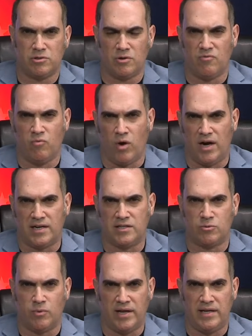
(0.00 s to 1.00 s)
of walk
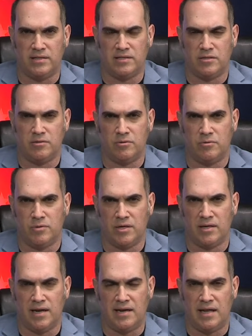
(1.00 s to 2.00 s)
its way into
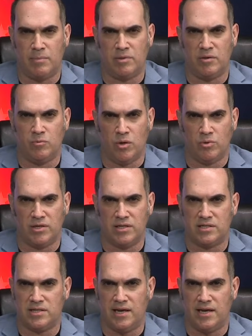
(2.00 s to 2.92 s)
enabling wokeness.